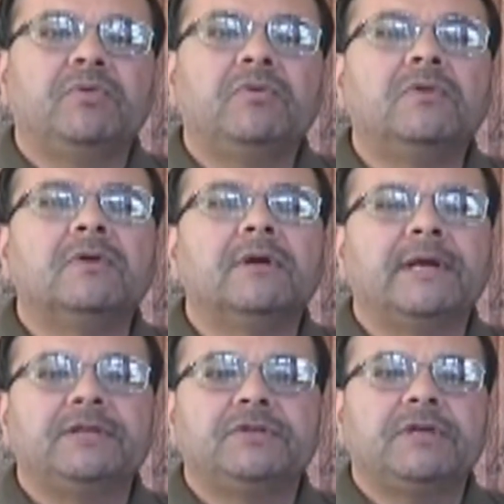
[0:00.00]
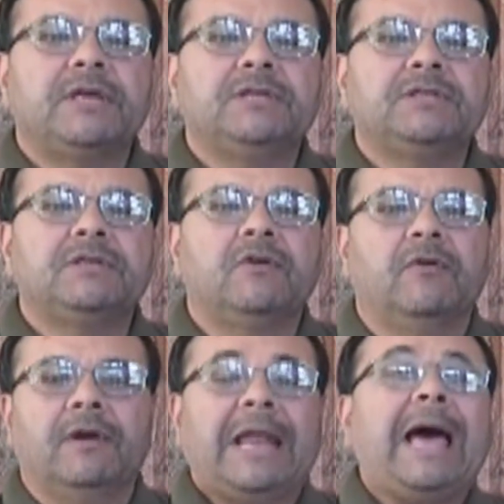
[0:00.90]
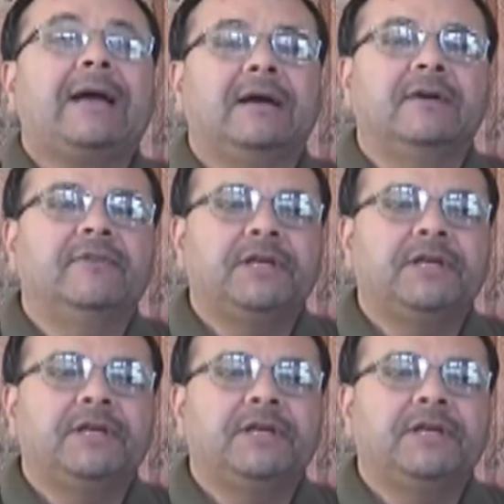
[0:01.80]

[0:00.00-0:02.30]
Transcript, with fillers: poor education or lack of